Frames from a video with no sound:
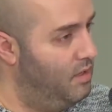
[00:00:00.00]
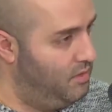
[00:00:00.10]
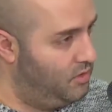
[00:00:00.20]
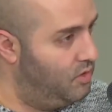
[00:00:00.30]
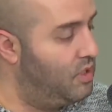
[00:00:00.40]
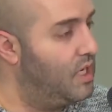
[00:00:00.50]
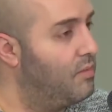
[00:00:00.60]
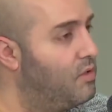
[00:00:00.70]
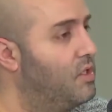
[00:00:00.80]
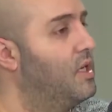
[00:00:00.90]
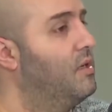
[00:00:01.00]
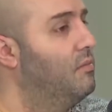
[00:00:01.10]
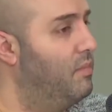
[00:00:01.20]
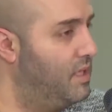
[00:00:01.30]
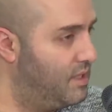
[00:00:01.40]
2D imaging,
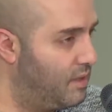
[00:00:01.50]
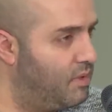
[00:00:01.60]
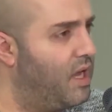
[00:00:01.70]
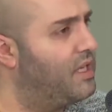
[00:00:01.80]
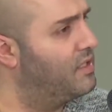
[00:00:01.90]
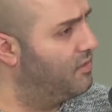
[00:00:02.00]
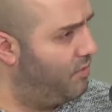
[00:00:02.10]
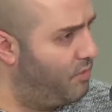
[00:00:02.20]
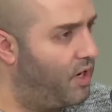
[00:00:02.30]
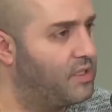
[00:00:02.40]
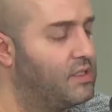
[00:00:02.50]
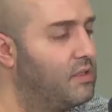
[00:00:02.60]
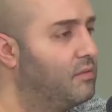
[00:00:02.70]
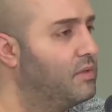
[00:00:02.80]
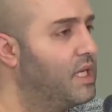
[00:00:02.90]
basic appliances for
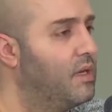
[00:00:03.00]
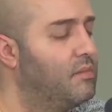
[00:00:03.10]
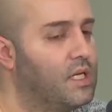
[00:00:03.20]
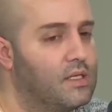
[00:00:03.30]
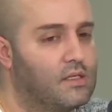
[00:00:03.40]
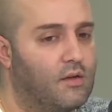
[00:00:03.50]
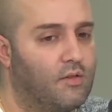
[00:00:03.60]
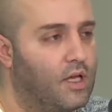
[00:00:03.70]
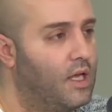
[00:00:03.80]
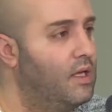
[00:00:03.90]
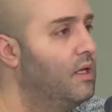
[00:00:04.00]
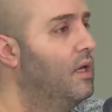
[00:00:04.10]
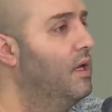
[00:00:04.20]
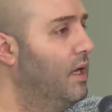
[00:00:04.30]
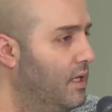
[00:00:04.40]
bruxism, TMD, and stuff like that,
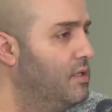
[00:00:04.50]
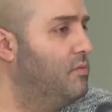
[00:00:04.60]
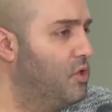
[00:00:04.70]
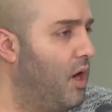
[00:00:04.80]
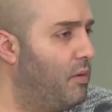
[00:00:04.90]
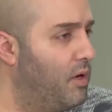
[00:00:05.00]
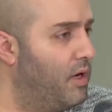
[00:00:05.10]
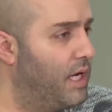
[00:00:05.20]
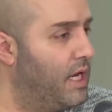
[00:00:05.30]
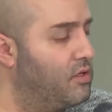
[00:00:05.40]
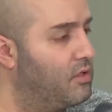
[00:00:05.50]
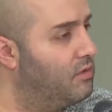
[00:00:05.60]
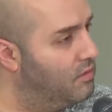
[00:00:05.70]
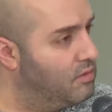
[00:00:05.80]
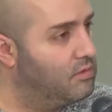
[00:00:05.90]
and some trauma
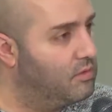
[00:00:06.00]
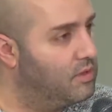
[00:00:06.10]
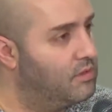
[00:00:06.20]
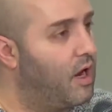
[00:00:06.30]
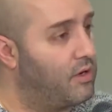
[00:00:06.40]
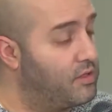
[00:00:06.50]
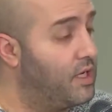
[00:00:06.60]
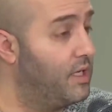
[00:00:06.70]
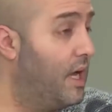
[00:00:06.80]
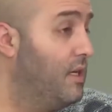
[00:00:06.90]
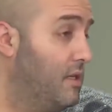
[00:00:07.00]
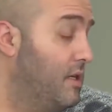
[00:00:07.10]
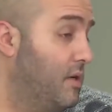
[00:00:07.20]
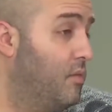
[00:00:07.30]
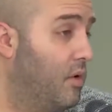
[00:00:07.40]
occasionally. Doctor said yes. And
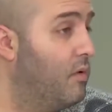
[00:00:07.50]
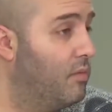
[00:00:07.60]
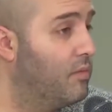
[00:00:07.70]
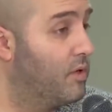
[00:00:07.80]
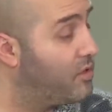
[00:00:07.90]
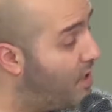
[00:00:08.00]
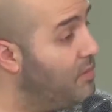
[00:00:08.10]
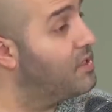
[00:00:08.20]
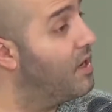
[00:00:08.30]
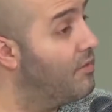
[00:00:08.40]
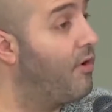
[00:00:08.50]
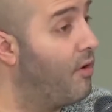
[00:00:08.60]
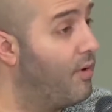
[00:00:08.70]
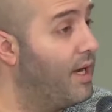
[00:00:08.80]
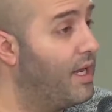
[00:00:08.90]
I said, well, there's some stuff
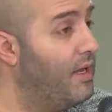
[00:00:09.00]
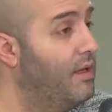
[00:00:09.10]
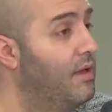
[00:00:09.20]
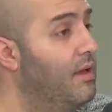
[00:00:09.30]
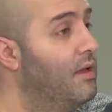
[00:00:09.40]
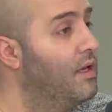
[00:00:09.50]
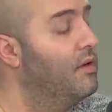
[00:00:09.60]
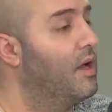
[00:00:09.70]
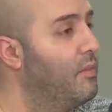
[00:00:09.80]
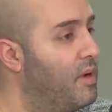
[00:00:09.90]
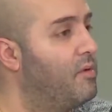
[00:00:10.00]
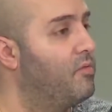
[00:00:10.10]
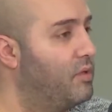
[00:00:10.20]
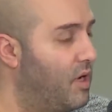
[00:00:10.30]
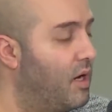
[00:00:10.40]
already. Now maybe
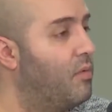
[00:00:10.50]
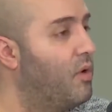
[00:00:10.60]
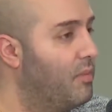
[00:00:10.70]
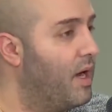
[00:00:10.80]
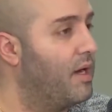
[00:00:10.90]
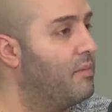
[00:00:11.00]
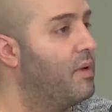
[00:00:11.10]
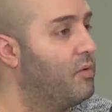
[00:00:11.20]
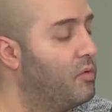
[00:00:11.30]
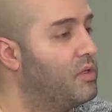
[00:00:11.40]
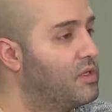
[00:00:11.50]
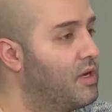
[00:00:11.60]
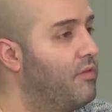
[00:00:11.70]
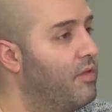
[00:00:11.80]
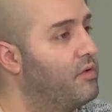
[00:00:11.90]
if we talk more about it, maybe we'll
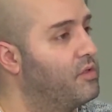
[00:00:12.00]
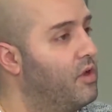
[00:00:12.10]
discover there's